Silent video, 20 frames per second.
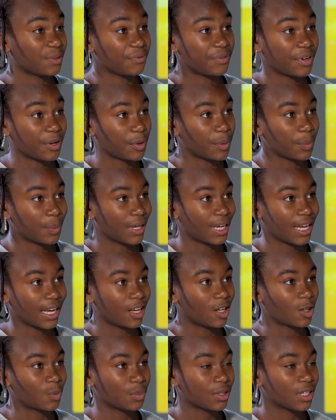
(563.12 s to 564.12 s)
a very big
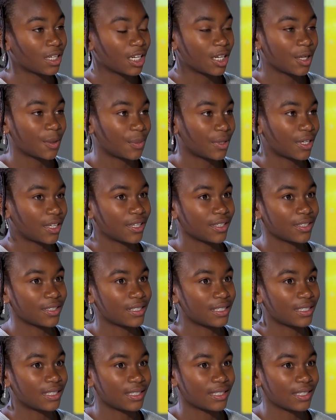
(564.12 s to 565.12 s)
help,
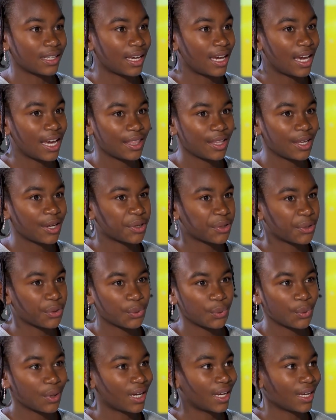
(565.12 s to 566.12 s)
because any
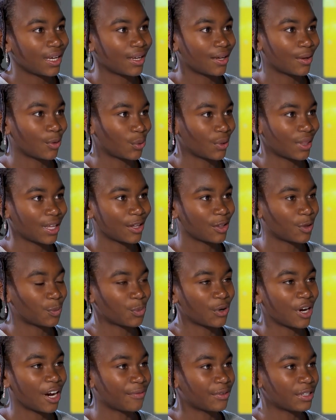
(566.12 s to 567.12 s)
other way without the
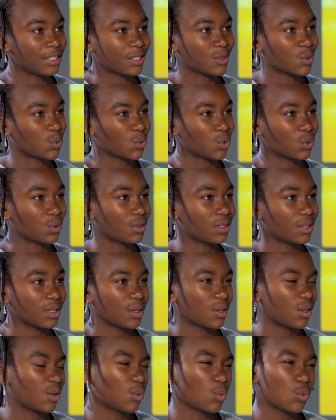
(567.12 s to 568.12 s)
private school
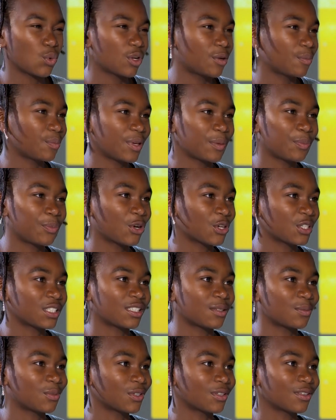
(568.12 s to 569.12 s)
it wouldn't be
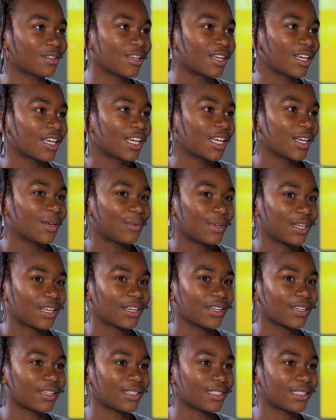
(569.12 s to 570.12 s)
possible.
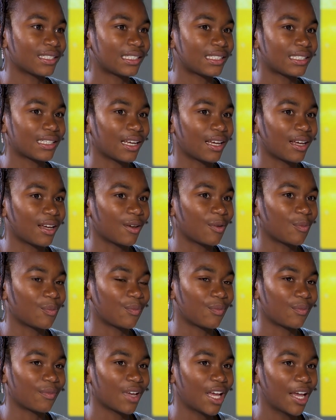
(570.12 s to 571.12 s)
Because
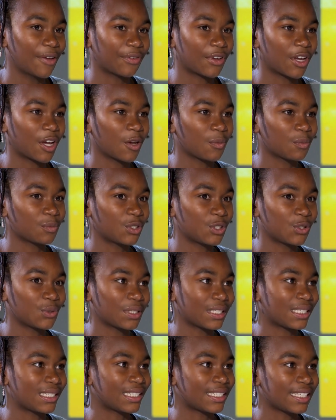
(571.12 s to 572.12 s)
I've come to
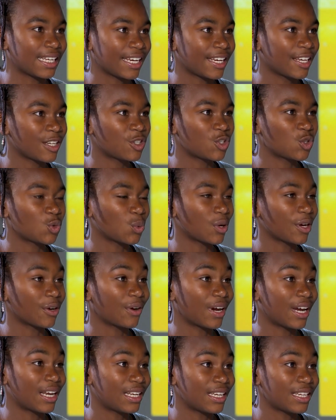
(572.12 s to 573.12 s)
a stage
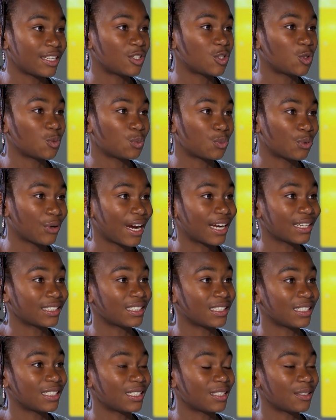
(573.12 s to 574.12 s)
where I need to
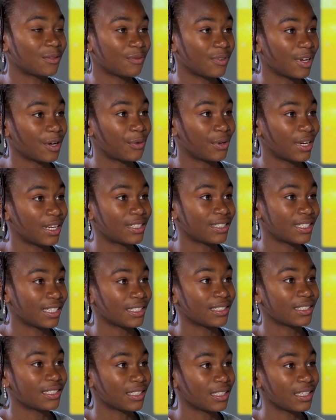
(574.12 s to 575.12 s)
practice very
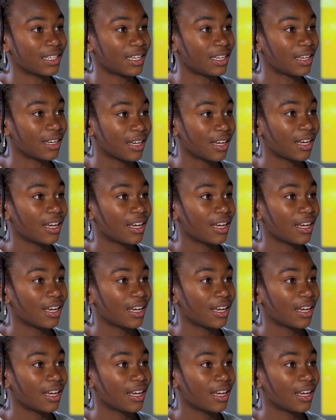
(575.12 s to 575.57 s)
intensely.